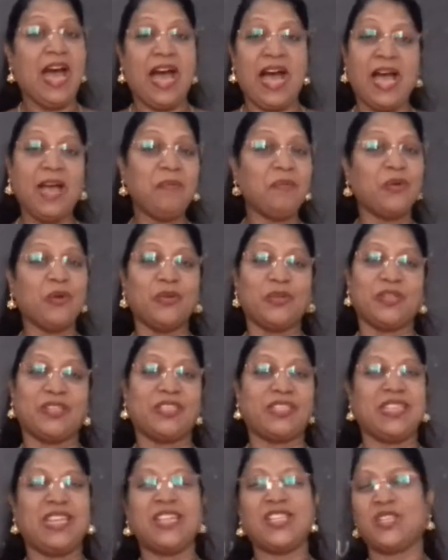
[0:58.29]
I'm going
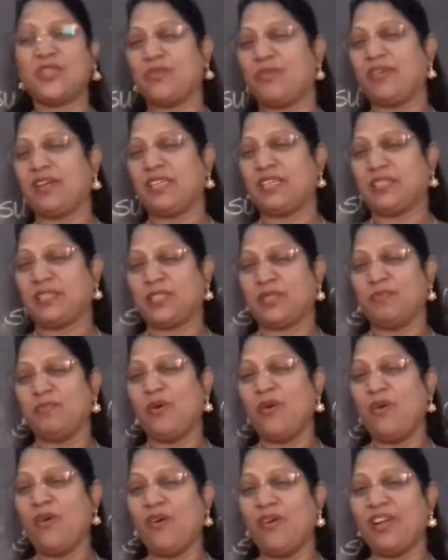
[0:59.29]
to teach you a
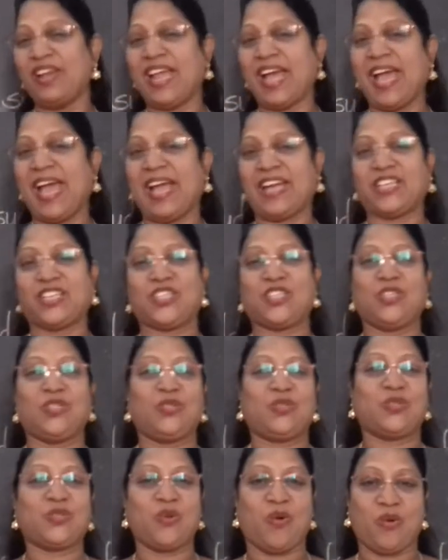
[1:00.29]
small action
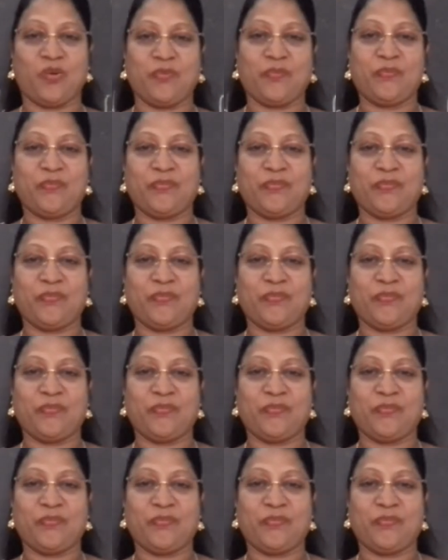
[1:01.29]
song